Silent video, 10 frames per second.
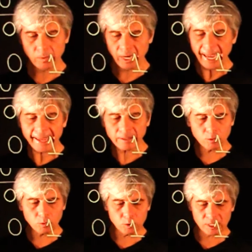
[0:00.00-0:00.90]
we
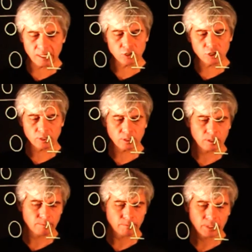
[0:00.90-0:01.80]
add two such
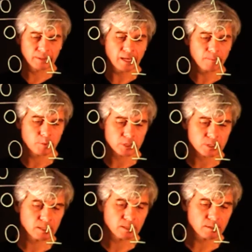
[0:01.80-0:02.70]
numbers,
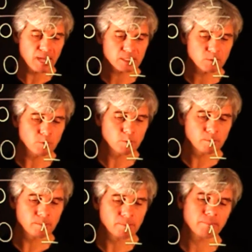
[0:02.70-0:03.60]
then the
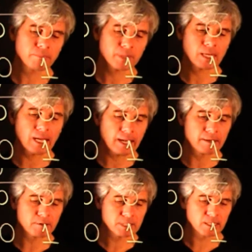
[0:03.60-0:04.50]
maximum
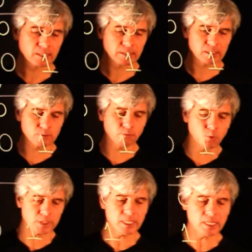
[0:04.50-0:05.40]
result is
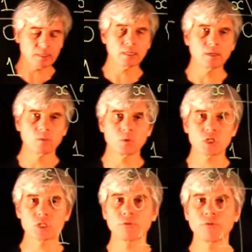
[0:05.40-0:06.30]
14,
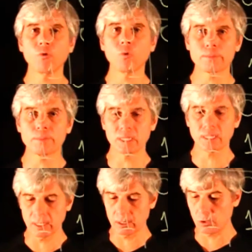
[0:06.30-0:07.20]
which is a
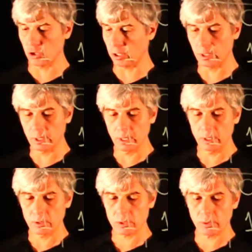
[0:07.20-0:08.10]
4-bit integer.
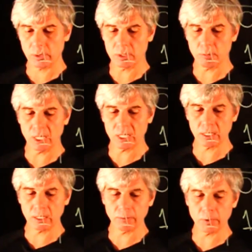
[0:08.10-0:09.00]
So this means
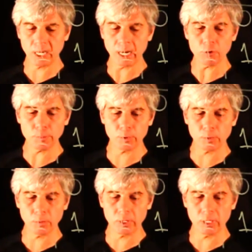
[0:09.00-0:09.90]
that for the
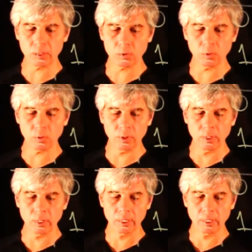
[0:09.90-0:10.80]
output, we need to
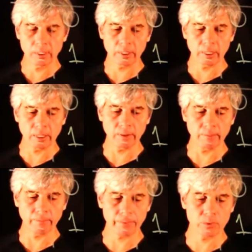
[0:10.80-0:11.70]

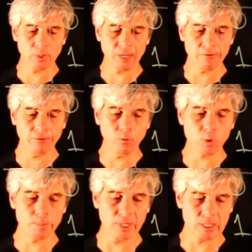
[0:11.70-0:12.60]
have
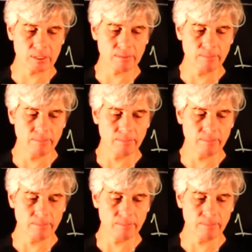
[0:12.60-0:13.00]
4 bits.